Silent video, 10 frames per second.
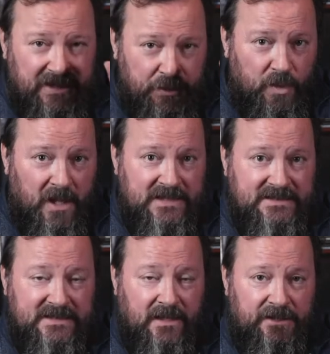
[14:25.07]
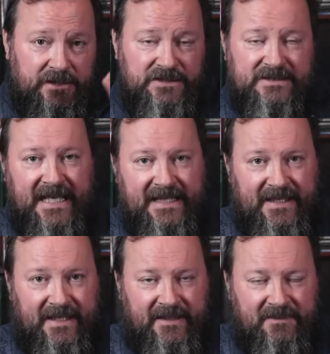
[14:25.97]
nuanced
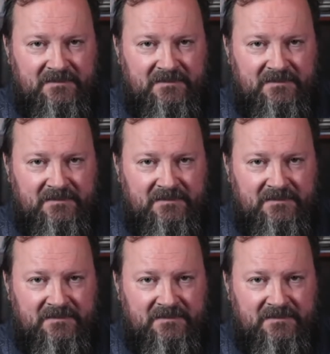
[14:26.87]
understanding.